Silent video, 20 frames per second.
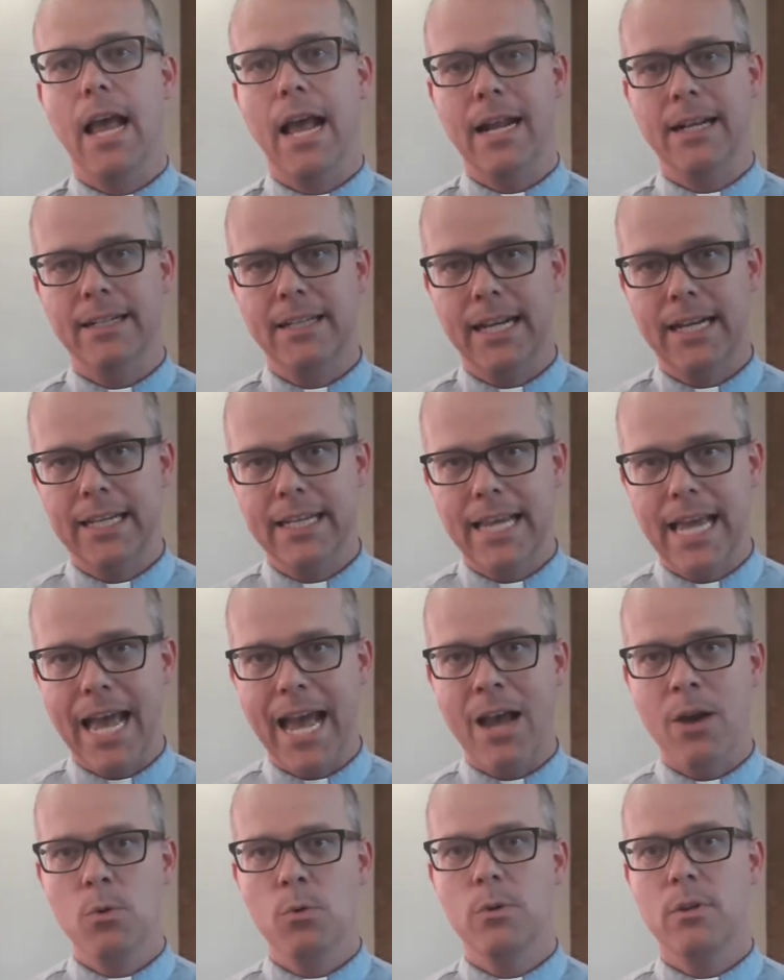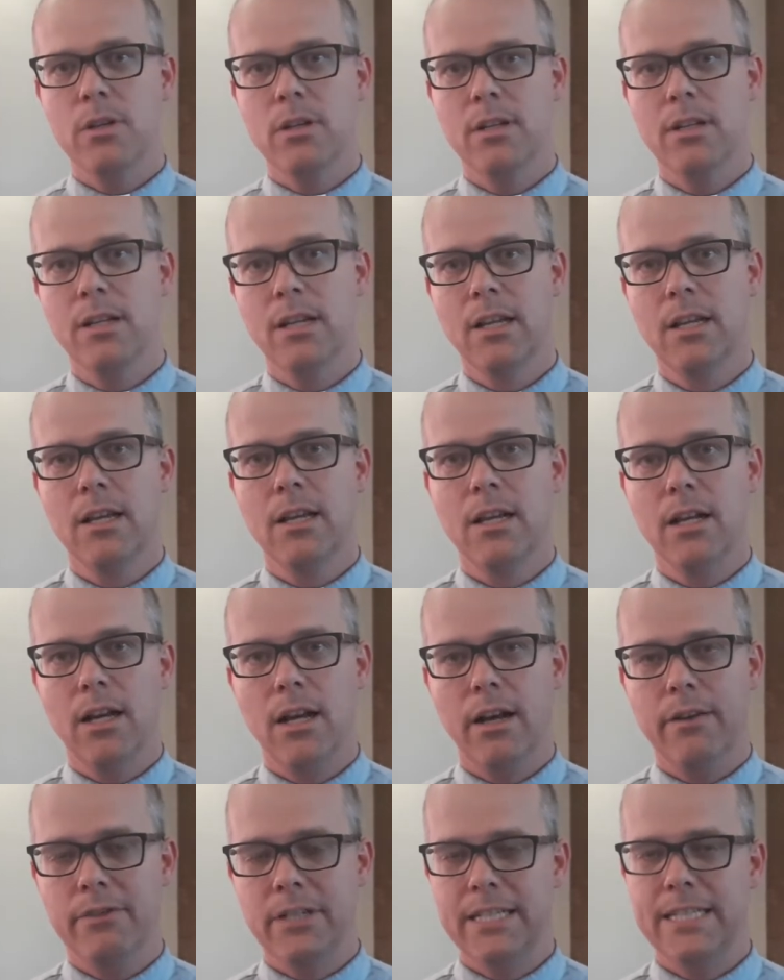and getting out
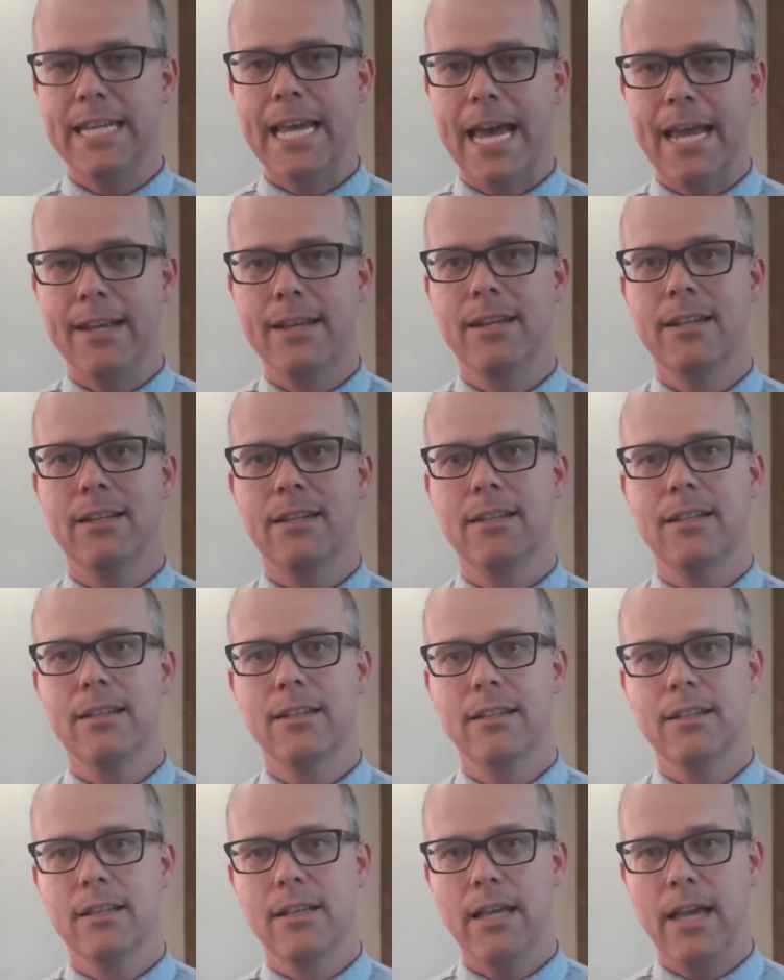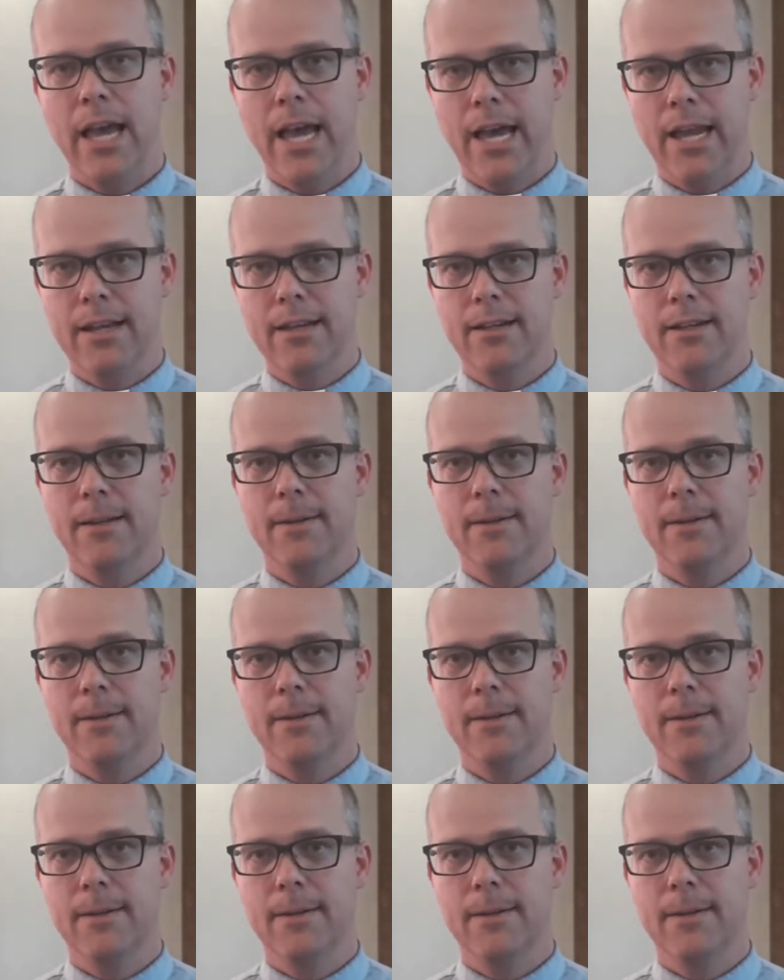of a dead end.